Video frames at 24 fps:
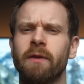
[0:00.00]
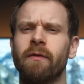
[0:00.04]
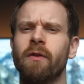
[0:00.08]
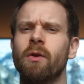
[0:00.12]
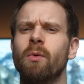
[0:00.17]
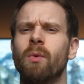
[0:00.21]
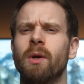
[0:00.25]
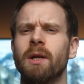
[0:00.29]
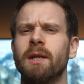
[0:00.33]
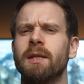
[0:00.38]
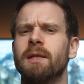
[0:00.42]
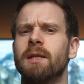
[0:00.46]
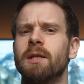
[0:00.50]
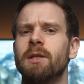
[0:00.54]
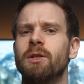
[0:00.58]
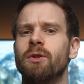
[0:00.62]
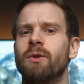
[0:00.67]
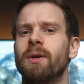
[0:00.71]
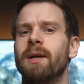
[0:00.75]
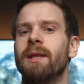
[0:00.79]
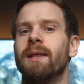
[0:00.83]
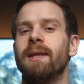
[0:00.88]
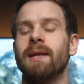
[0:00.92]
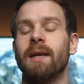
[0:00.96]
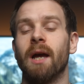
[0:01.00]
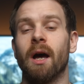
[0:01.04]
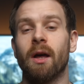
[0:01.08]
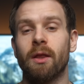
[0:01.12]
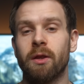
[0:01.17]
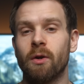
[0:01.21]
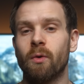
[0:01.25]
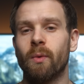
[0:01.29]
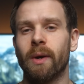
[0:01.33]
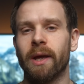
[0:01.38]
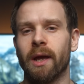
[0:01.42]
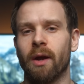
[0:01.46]
if you wanted to do it the
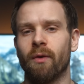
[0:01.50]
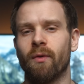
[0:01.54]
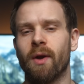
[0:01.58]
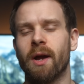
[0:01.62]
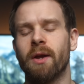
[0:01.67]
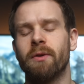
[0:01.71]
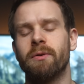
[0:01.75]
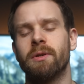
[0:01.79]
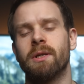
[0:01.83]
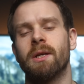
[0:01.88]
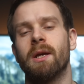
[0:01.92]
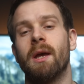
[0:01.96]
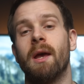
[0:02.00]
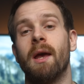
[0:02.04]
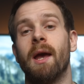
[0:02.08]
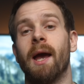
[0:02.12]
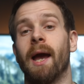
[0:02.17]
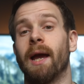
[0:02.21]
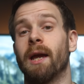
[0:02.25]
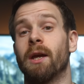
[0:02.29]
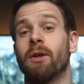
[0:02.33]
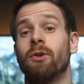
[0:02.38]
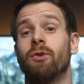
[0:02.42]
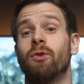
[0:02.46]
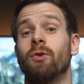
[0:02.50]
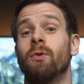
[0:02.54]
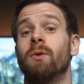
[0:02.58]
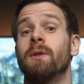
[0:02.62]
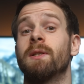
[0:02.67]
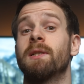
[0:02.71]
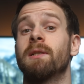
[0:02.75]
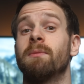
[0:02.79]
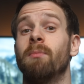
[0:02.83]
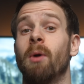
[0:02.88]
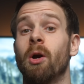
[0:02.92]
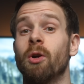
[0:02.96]
other way around and control
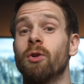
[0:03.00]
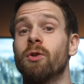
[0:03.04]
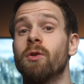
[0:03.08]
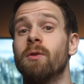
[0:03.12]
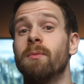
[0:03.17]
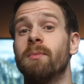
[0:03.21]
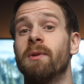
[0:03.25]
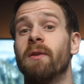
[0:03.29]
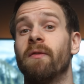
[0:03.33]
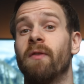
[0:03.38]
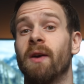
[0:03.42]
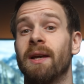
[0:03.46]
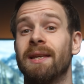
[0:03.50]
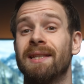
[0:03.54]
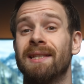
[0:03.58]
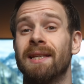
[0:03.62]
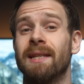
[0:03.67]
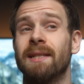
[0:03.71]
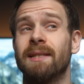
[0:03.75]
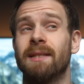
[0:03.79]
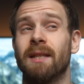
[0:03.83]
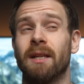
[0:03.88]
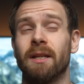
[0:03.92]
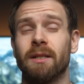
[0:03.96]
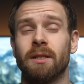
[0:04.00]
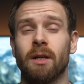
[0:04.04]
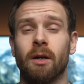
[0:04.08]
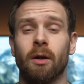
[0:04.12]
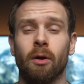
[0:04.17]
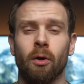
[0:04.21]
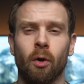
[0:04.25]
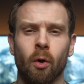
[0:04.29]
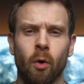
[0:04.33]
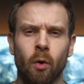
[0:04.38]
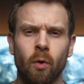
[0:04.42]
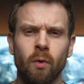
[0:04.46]
smart home devices that
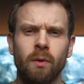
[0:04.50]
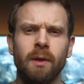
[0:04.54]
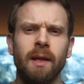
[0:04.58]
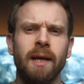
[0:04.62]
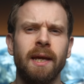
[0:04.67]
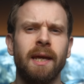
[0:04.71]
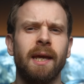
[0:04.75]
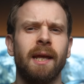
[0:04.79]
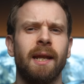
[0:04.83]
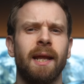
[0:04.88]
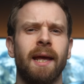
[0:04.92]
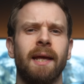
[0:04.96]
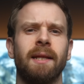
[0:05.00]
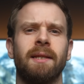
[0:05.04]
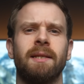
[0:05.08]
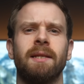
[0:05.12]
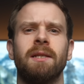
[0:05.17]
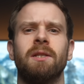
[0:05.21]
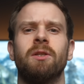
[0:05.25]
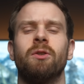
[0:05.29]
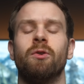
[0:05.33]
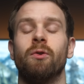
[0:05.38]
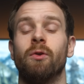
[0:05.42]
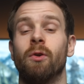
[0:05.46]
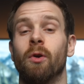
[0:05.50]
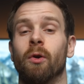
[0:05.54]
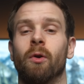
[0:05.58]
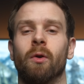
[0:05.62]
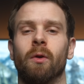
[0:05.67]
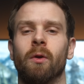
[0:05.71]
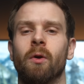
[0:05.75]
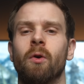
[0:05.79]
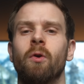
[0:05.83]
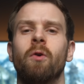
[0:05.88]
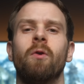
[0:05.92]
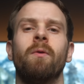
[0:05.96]
are only connected to
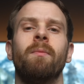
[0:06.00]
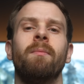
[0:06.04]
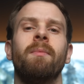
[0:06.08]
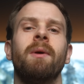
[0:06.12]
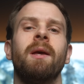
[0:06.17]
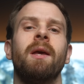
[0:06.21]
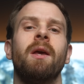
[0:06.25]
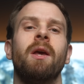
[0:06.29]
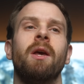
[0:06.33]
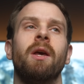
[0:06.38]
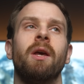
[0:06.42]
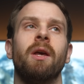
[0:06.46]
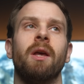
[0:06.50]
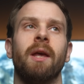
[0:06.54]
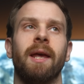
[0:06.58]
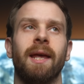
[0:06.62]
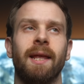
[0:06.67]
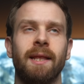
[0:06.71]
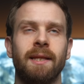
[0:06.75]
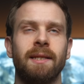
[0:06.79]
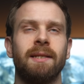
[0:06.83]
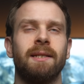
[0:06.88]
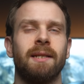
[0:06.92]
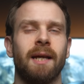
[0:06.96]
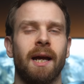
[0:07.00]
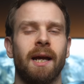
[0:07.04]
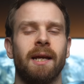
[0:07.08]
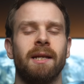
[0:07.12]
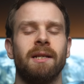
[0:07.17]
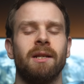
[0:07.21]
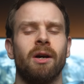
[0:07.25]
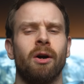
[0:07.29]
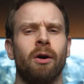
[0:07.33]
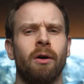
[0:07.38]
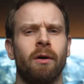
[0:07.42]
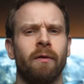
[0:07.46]
Google Home
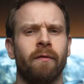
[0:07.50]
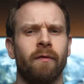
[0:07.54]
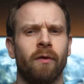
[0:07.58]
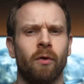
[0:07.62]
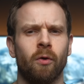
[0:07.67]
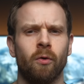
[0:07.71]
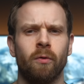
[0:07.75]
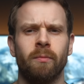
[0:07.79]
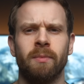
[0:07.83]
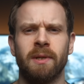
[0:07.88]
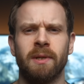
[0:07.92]
inside of Home